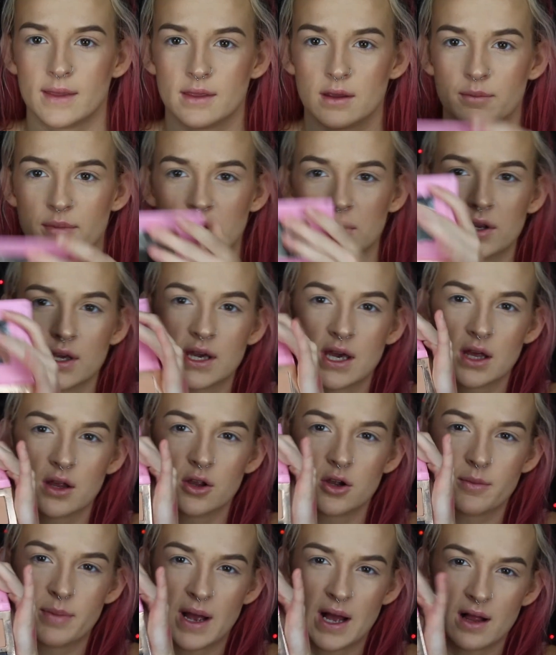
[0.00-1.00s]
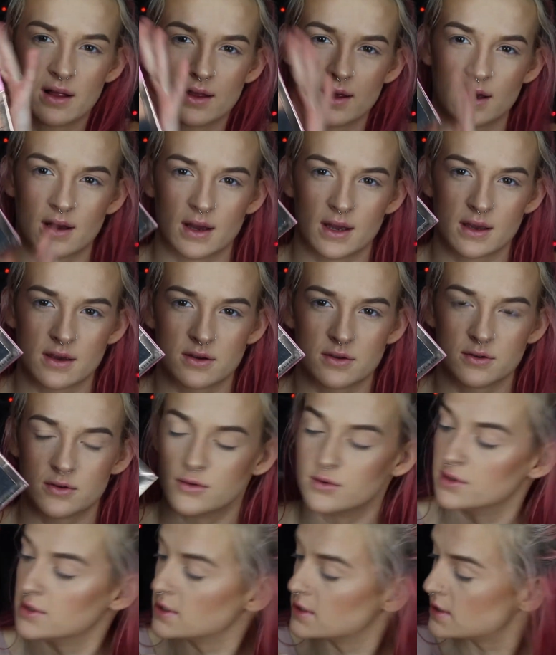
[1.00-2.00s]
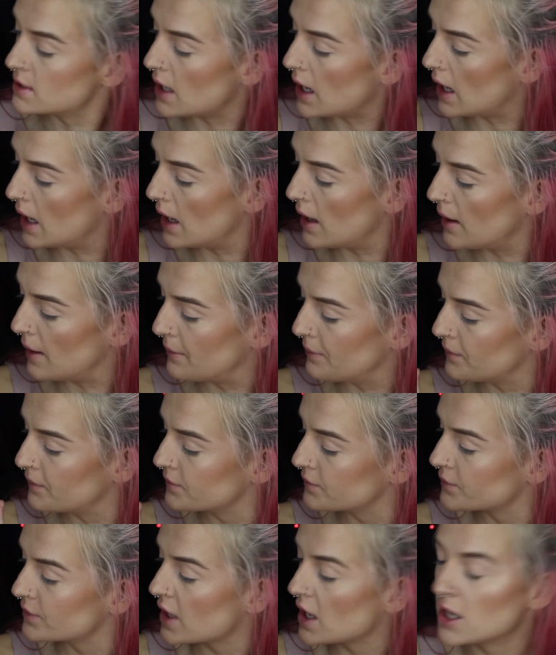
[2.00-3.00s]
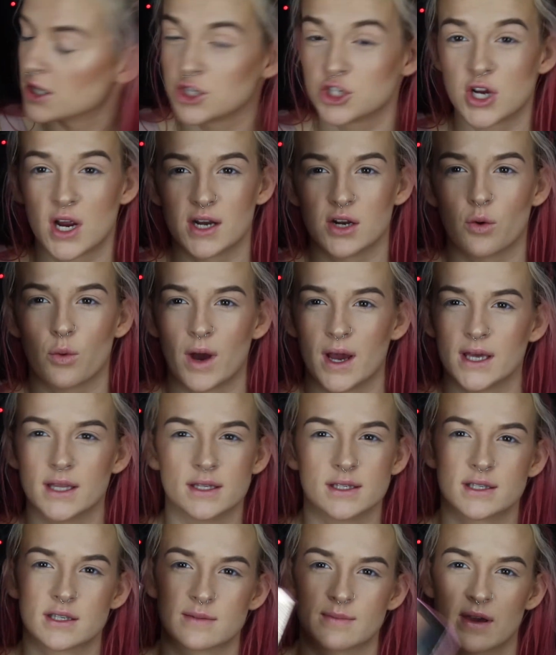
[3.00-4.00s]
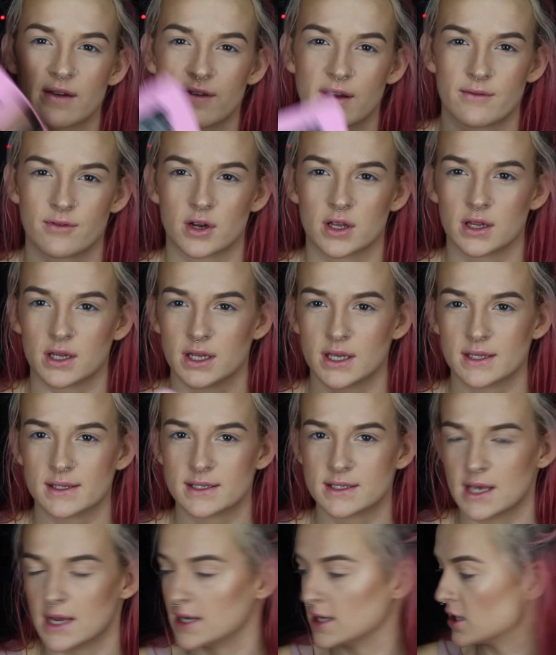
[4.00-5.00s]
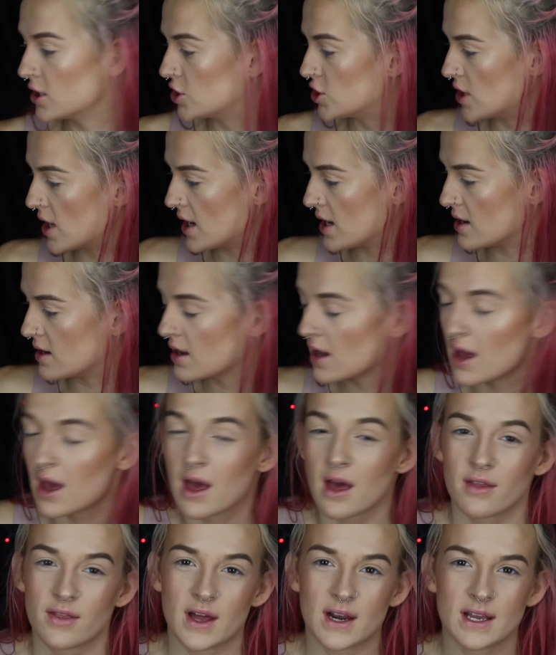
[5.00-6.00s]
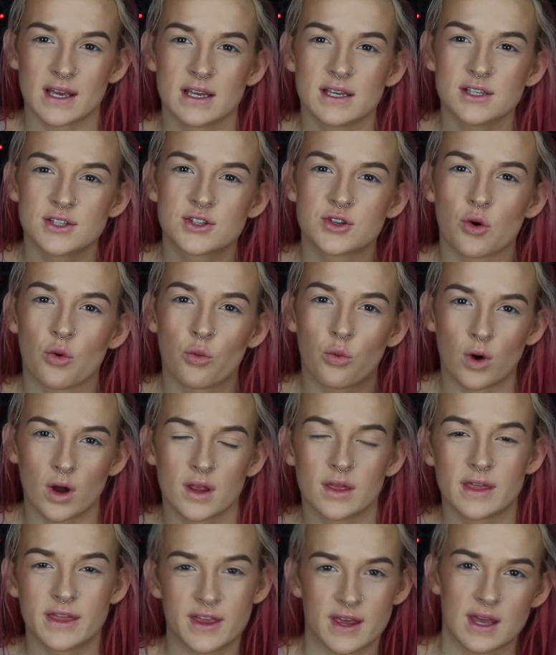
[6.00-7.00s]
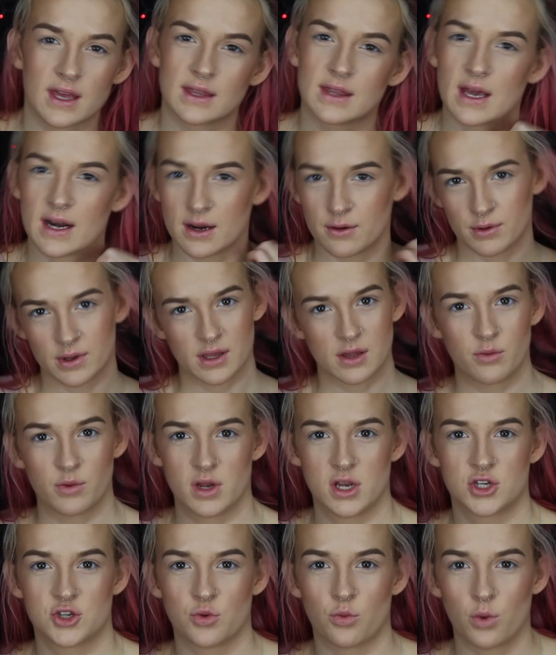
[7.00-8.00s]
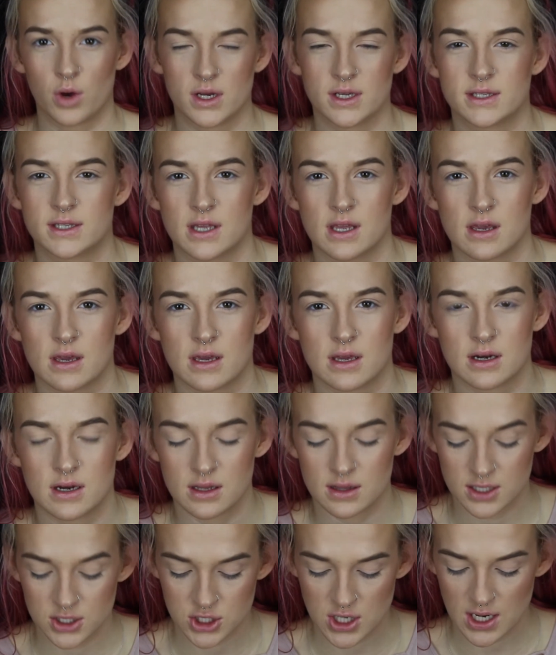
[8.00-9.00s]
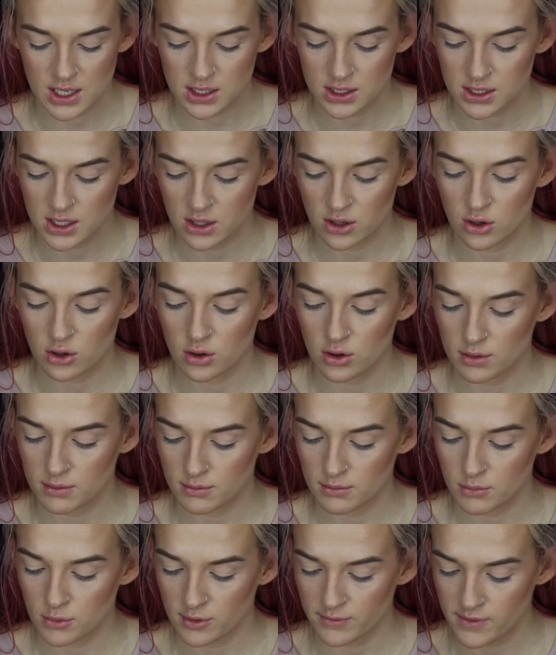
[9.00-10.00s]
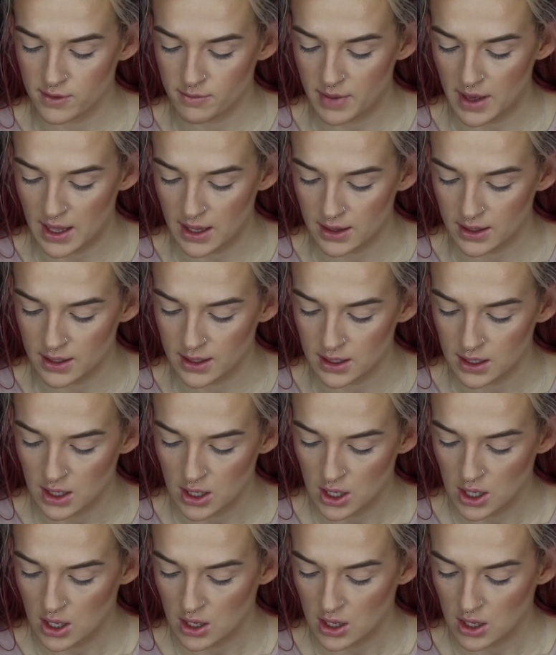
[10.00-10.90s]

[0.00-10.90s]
In the Beauty Killer palette I used China White. This is my favorite lid setting shade. That is one thing that I really wish was in the Jaclyn Hill Morphe palette,